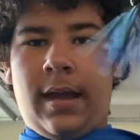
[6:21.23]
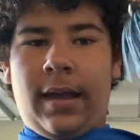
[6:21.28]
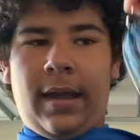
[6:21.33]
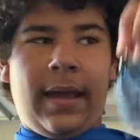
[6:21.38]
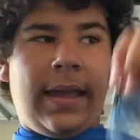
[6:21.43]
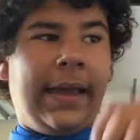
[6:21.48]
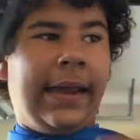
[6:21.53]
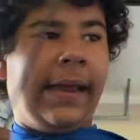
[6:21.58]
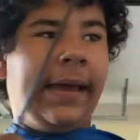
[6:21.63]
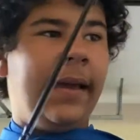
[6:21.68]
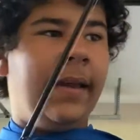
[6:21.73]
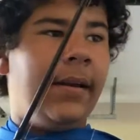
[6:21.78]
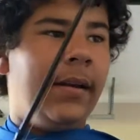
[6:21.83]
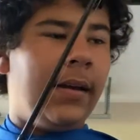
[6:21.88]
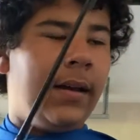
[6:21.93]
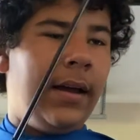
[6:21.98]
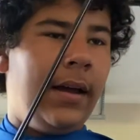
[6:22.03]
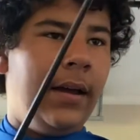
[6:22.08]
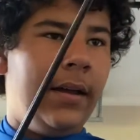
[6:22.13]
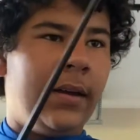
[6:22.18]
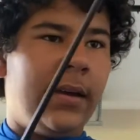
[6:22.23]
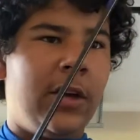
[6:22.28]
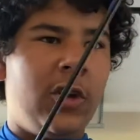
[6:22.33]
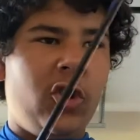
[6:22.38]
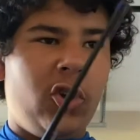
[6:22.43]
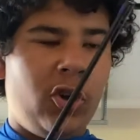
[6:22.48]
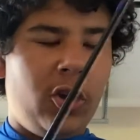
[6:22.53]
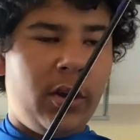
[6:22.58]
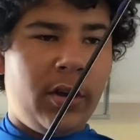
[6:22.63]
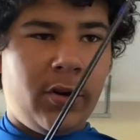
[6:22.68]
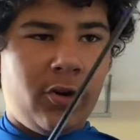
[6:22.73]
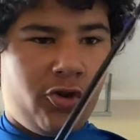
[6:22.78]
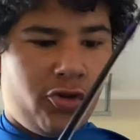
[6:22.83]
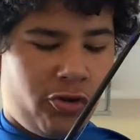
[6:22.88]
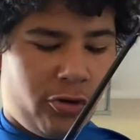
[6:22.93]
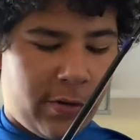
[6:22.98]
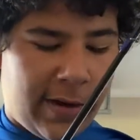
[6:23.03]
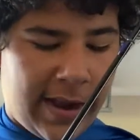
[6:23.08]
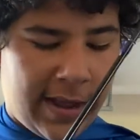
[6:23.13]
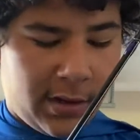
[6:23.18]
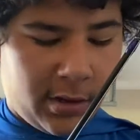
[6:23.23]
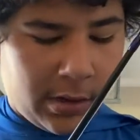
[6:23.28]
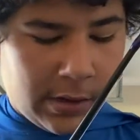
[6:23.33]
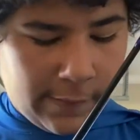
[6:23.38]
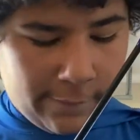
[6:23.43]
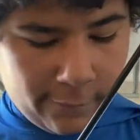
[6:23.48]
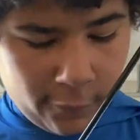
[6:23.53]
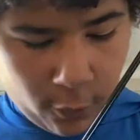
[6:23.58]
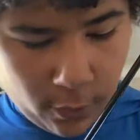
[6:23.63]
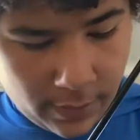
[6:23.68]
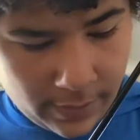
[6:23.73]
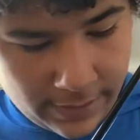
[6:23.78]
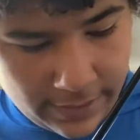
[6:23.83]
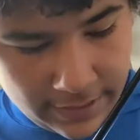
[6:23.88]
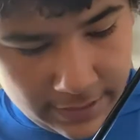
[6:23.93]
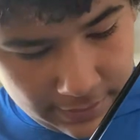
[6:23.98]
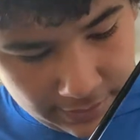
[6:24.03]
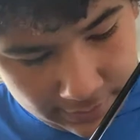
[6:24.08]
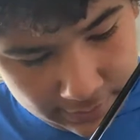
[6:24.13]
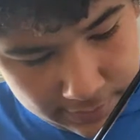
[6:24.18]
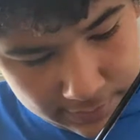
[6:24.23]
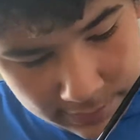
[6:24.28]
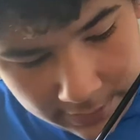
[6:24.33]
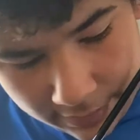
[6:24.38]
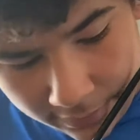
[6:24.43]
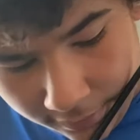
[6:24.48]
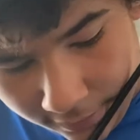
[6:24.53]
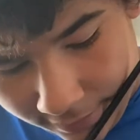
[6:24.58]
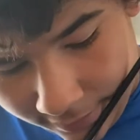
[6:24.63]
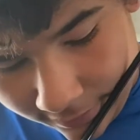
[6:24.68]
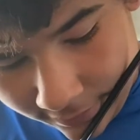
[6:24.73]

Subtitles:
And a good trailer for anything like